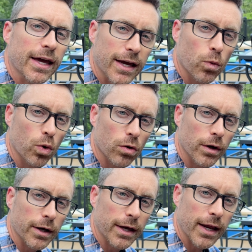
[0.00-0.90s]
it will
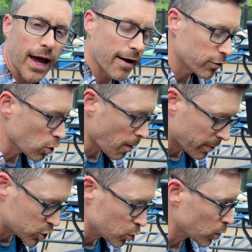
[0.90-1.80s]
get heavier,
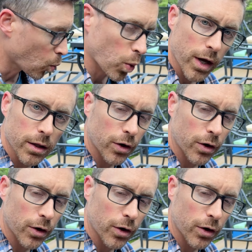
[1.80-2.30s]
but you can wheel it